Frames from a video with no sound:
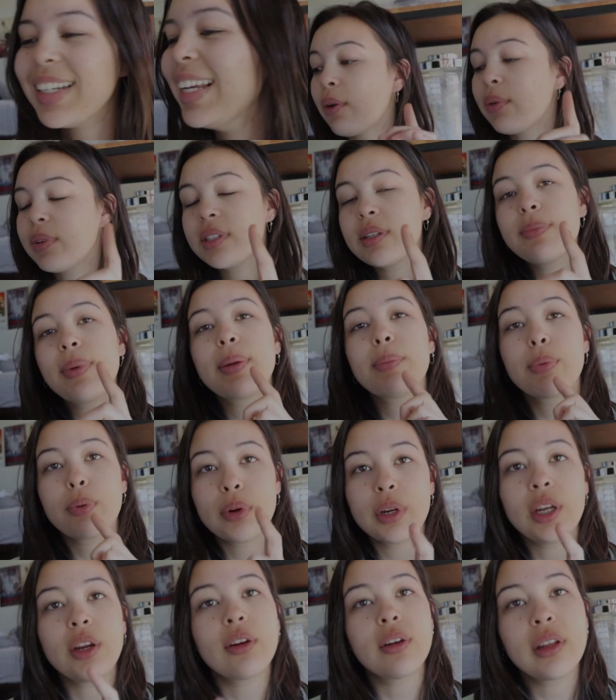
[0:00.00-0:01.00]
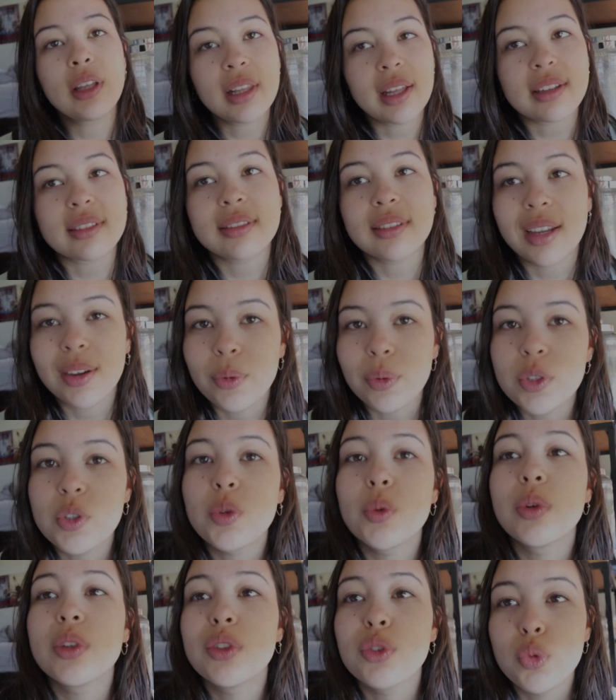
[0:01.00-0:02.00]
I went to bed pretty early last night, which
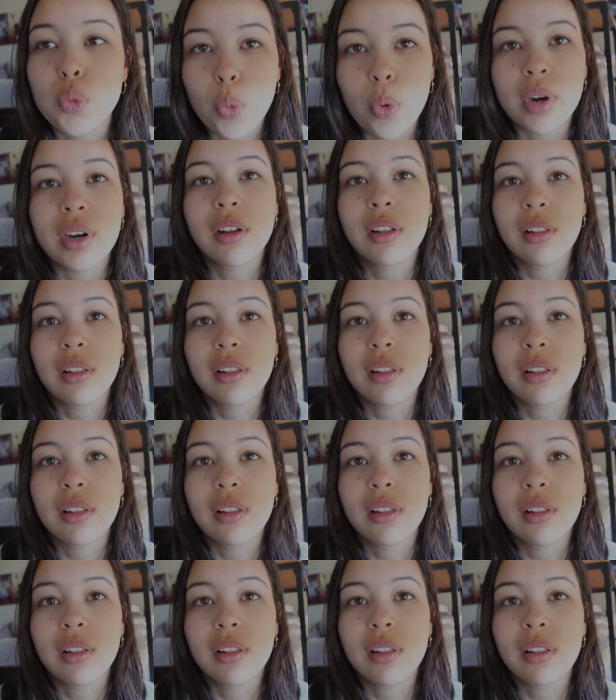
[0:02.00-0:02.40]
was 1